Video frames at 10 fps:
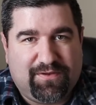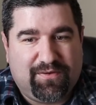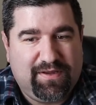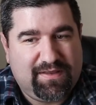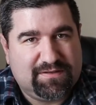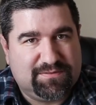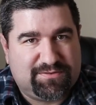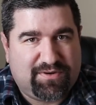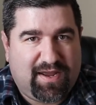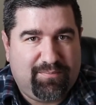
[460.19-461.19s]
So hit that
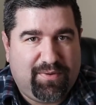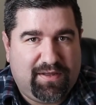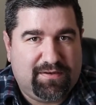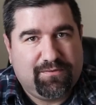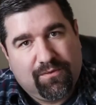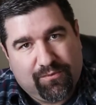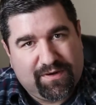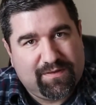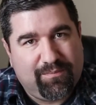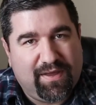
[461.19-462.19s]
subscribe button,
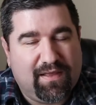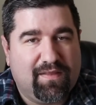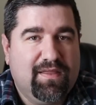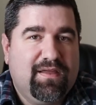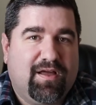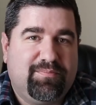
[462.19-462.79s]
ring the bell.